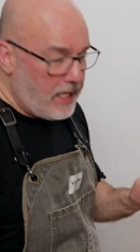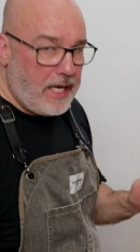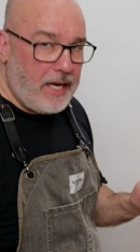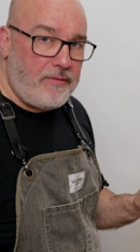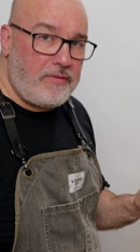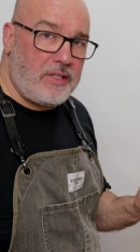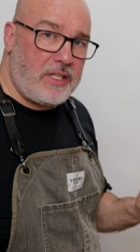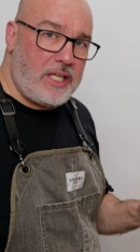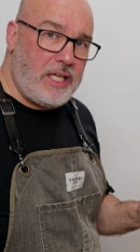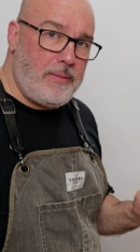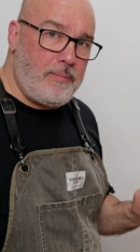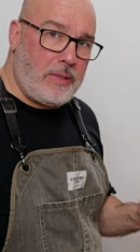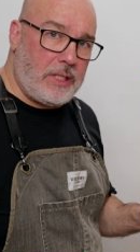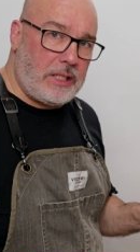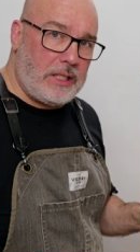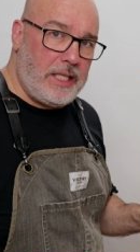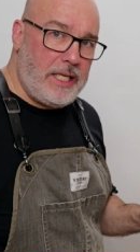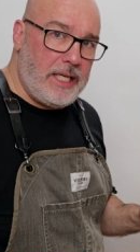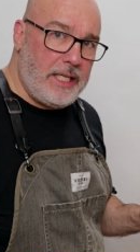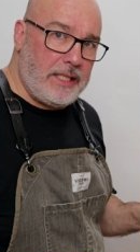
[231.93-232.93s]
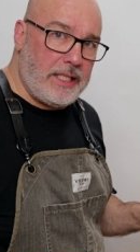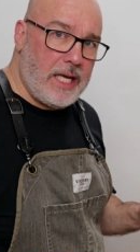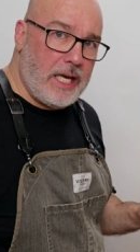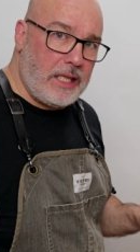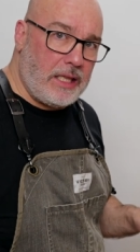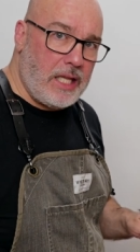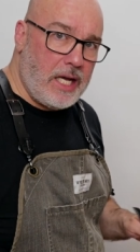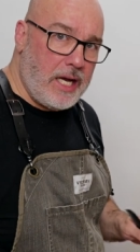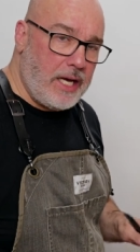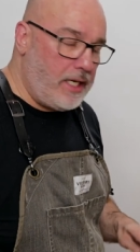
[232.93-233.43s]
I have to keep cleaning that
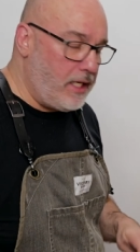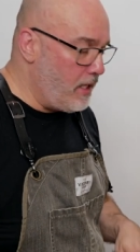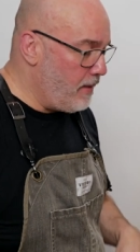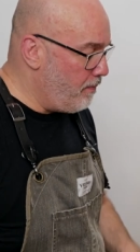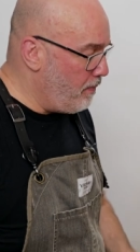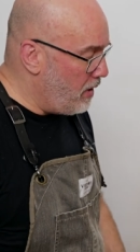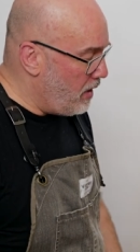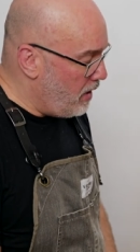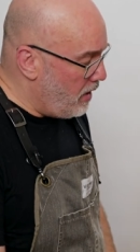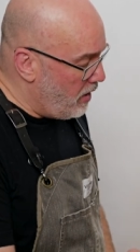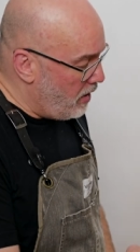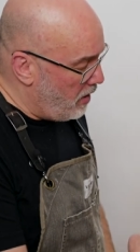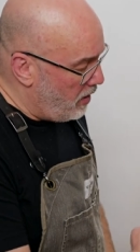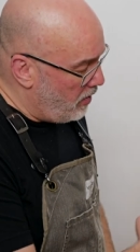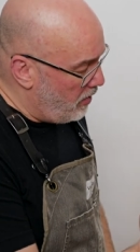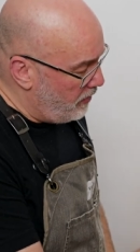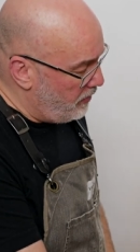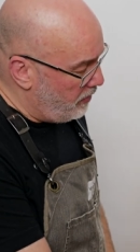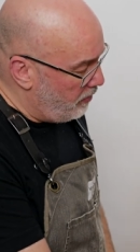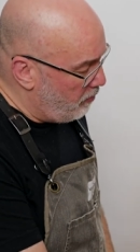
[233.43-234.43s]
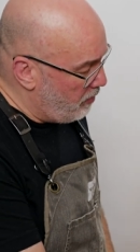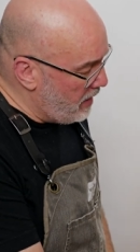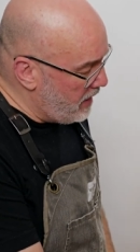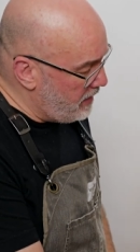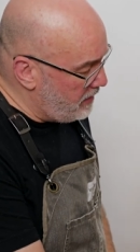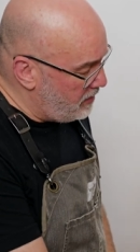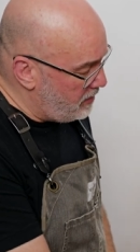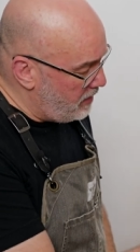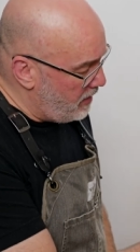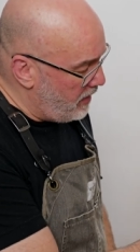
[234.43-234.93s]
line up. On the
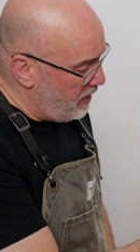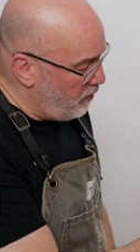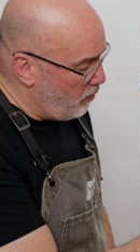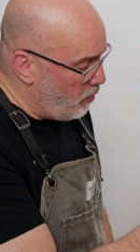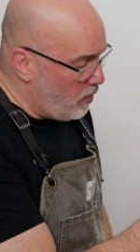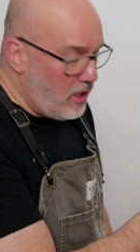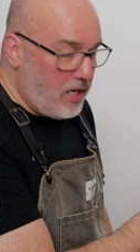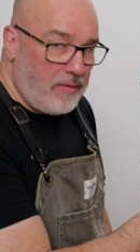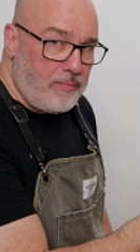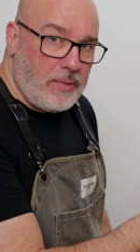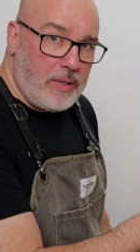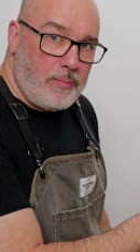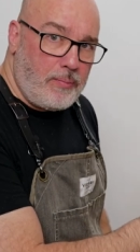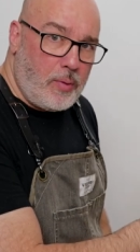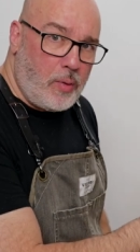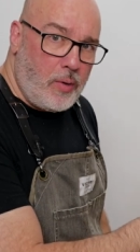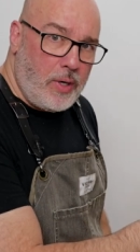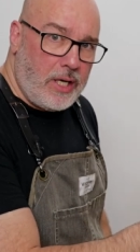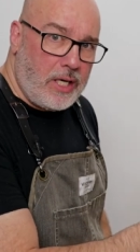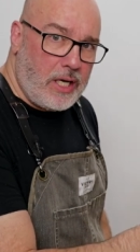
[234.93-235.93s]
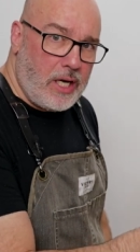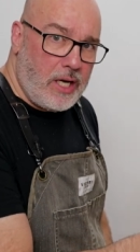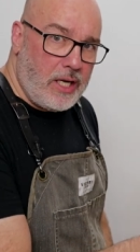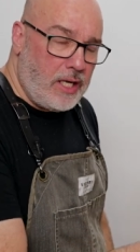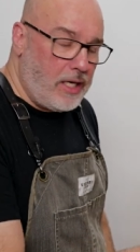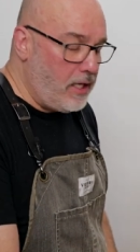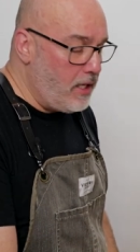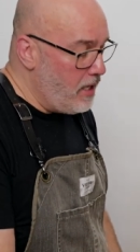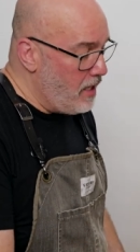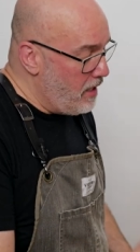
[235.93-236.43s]
right side where I've been point
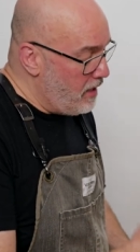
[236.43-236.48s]
cutting,